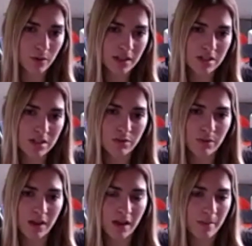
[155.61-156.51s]
it's
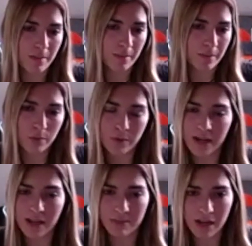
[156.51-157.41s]

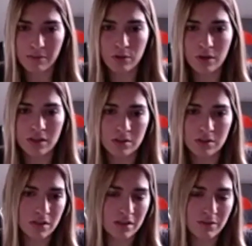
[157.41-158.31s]
already available in the
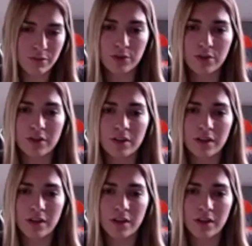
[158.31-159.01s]
24